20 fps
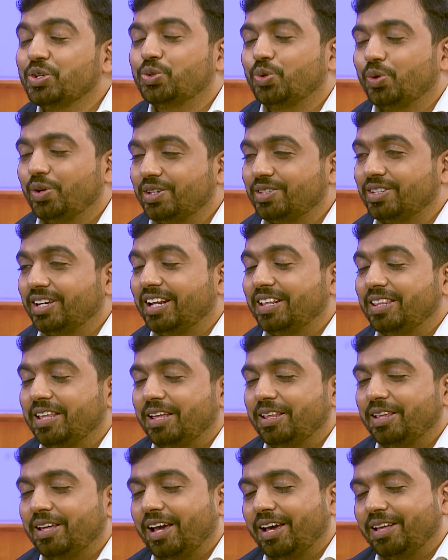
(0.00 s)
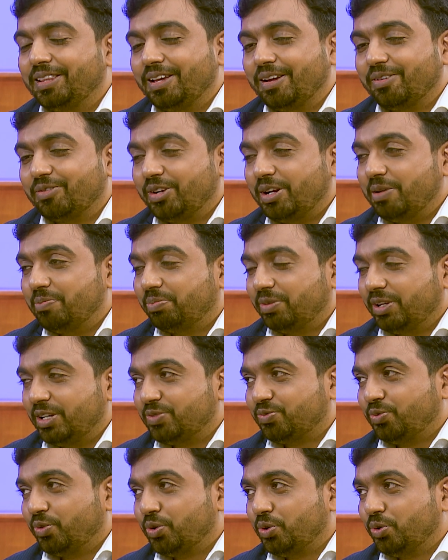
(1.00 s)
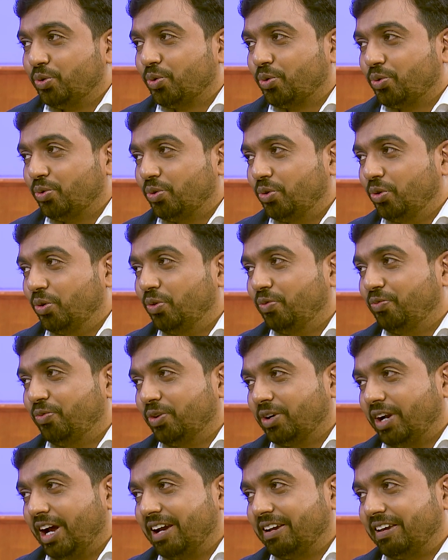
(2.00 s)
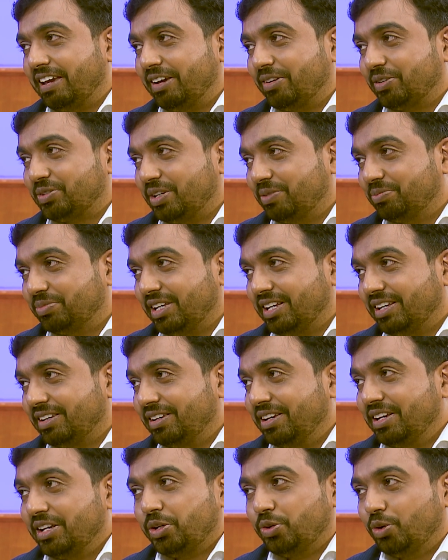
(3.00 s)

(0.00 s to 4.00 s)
So is there any dream place for you to go for hiking or something